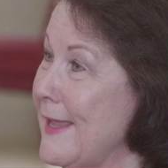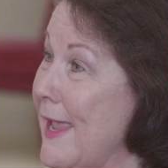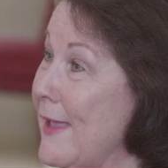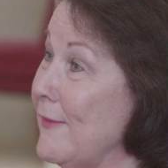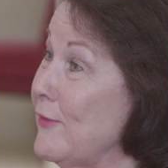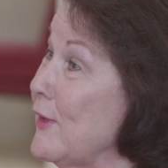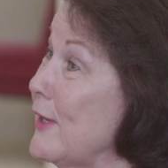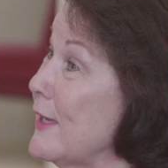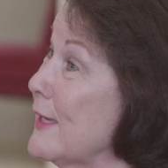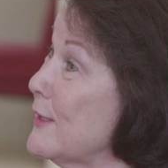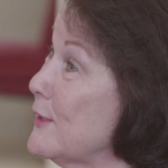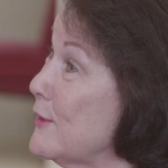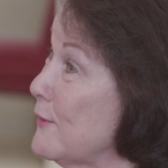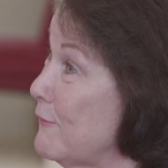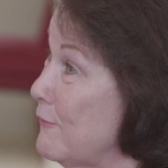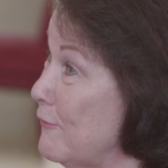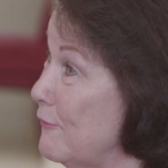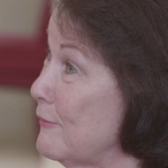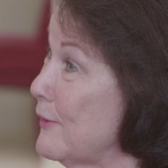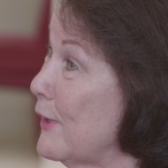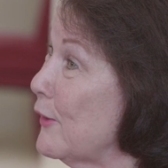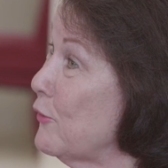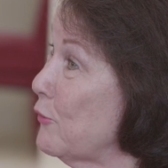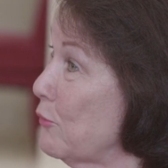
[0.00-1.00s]
at the end of
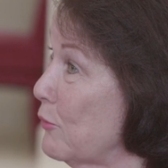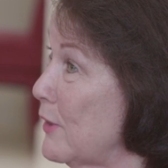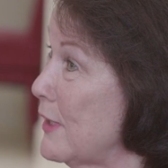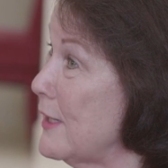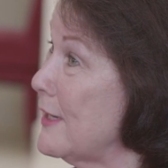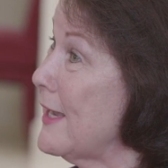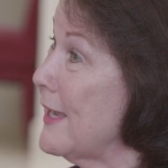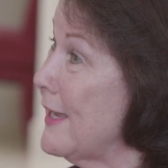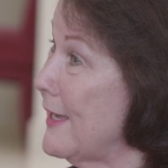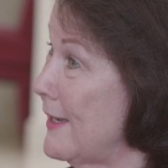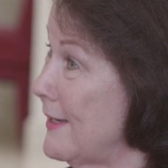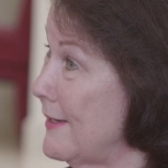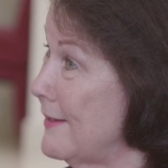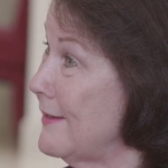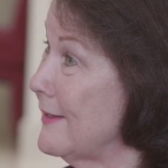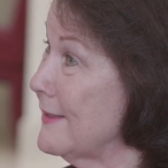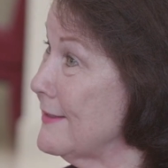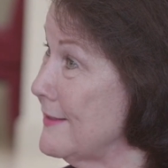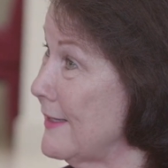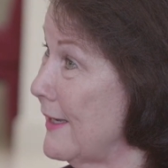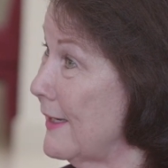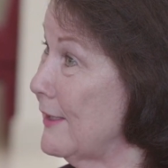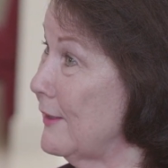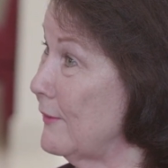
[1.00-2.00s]
a 3-day
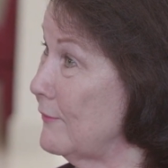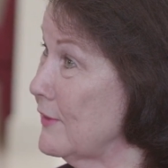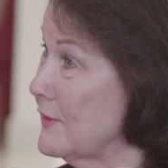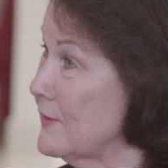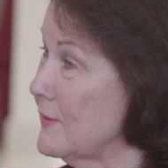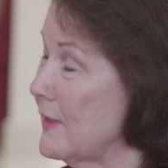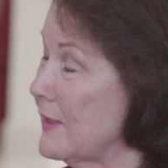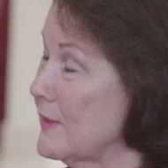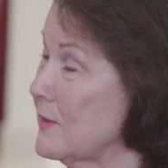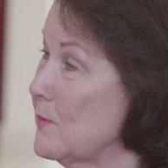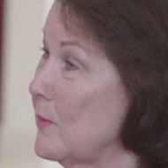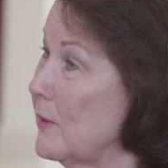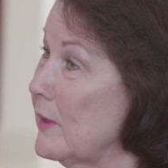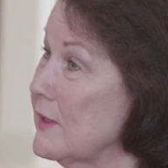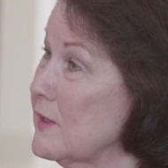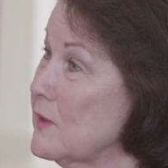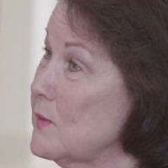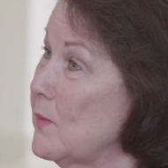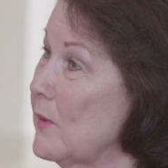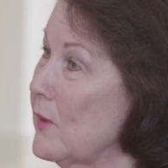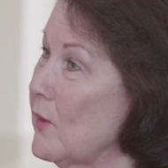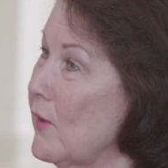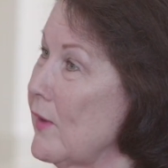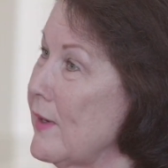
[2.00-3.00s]
executive assessment
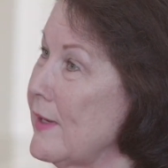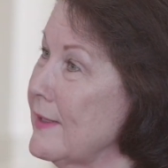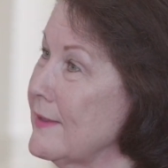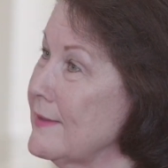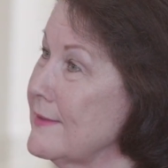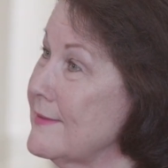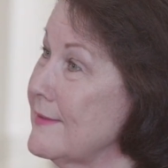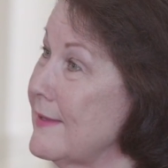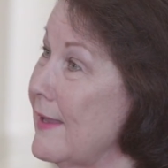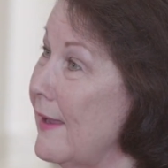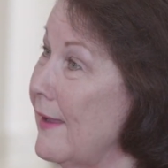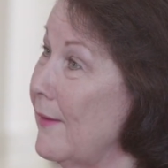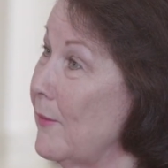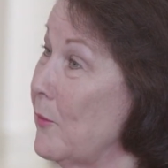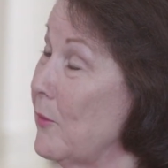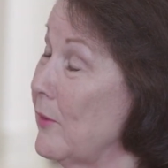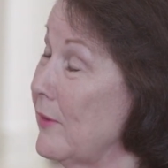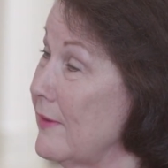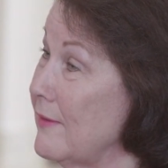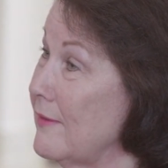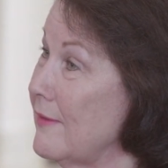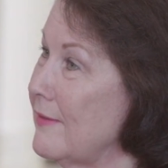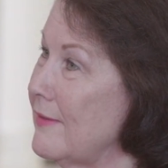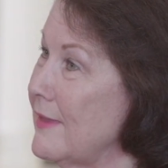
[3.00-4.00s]
experience, that
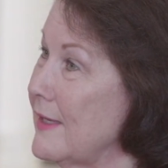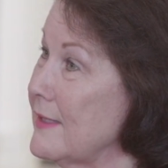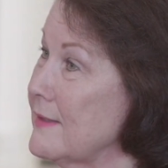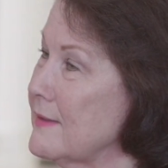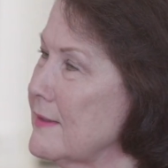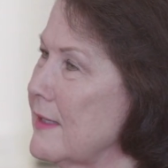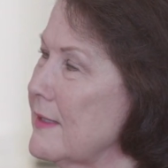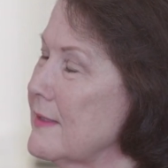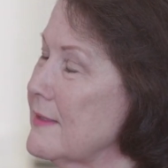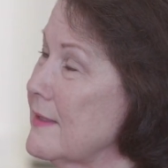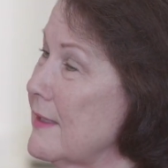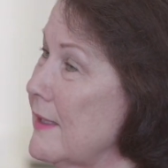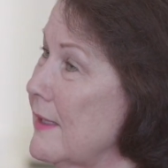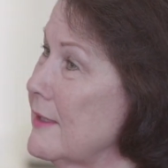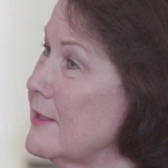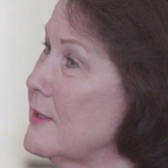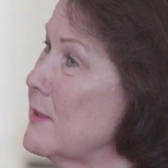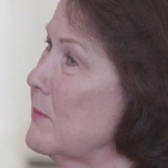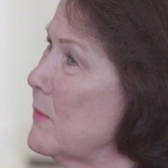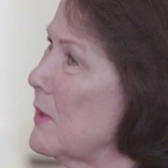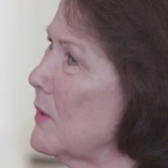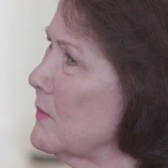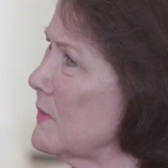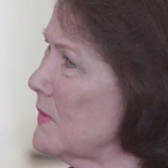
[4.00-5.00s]
one of the things they said
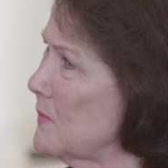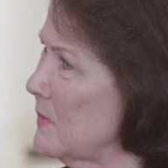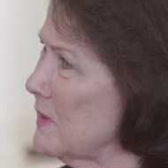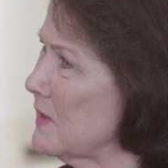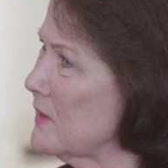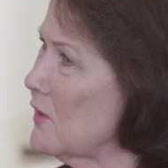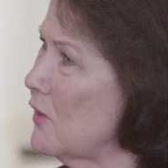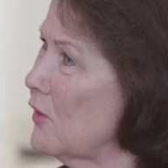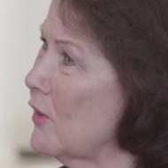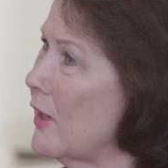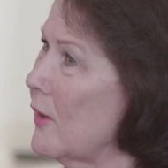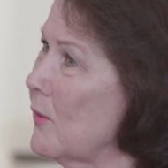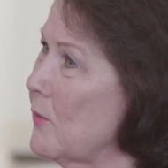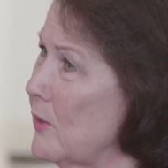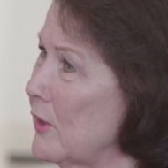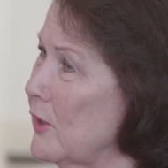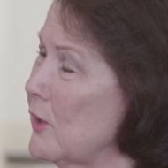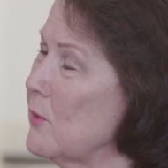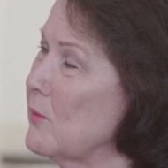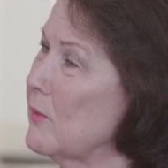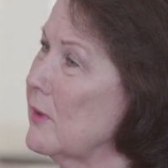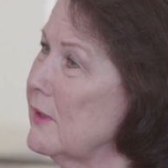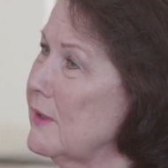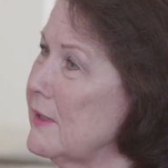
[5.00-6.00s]
to me was, Ms. Clark,
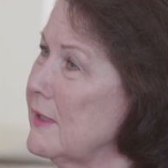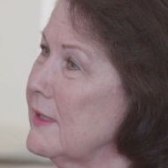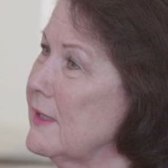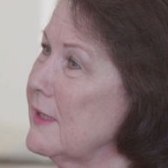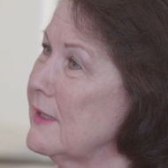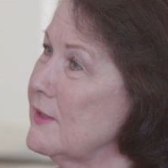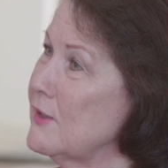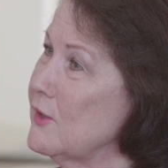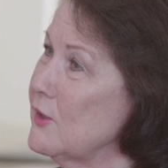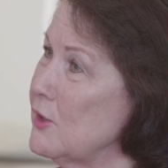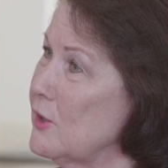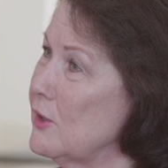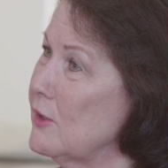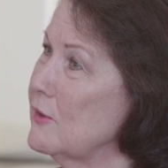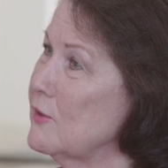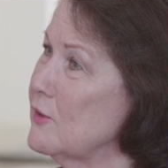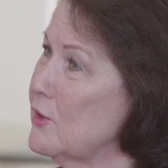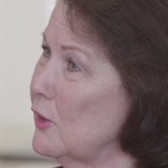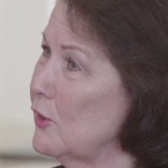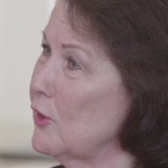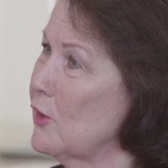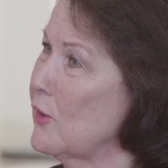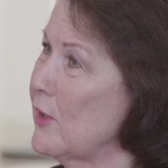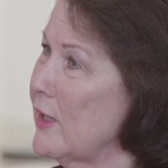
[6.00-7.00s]
what you really need to do
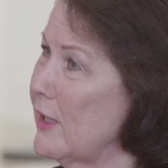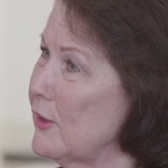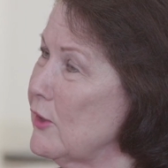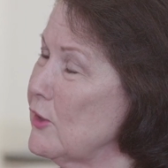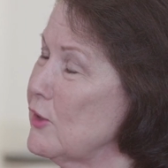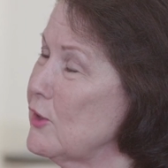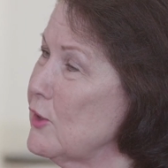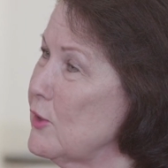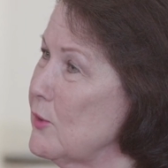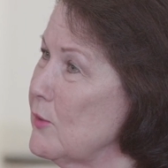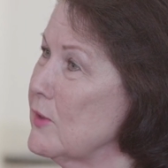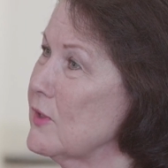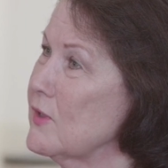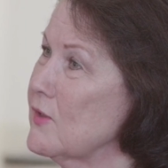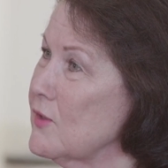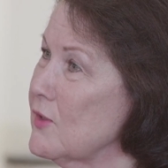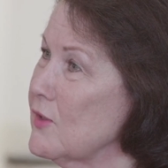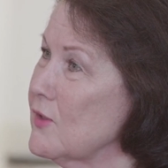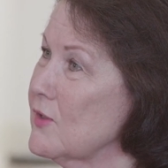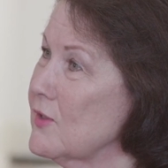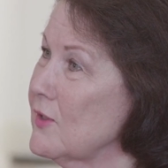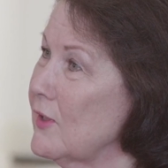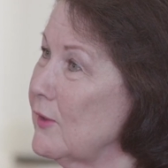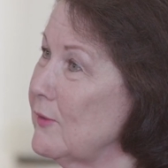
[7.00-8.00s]
to learn how to do is
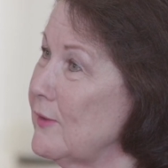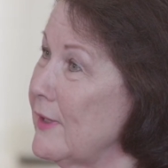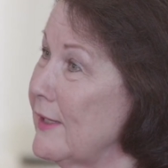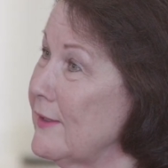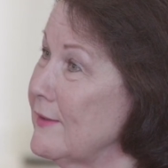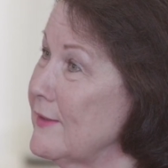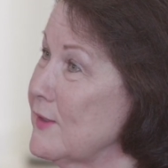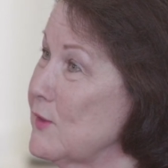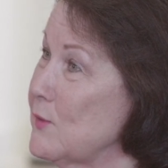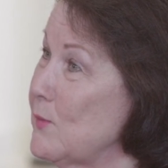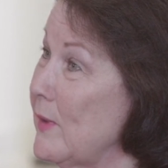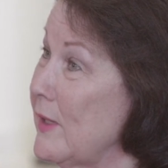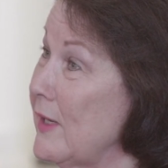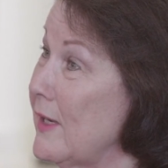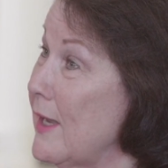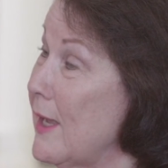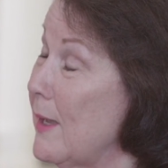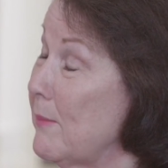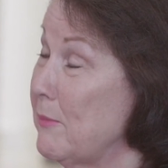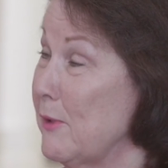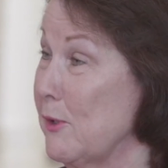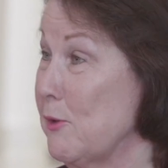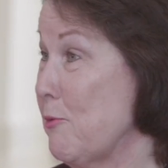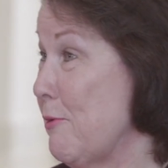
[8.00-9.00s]
to slow down to speed
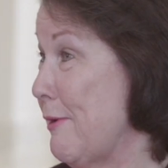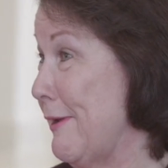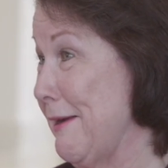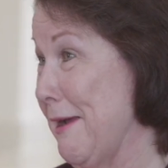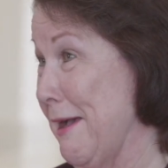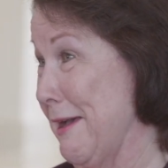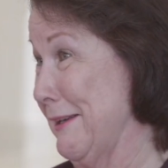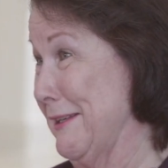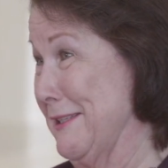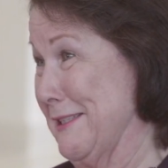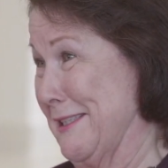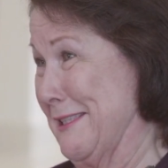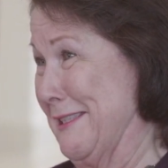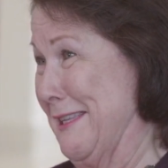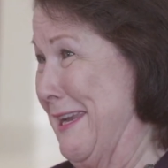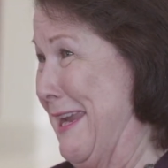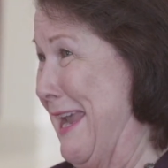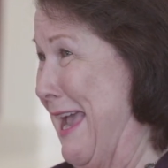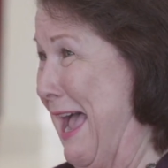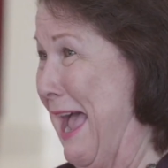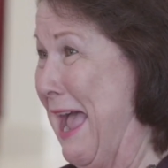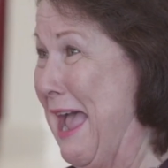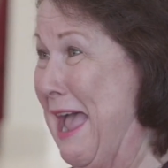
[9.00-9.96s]
up. And quite honestly,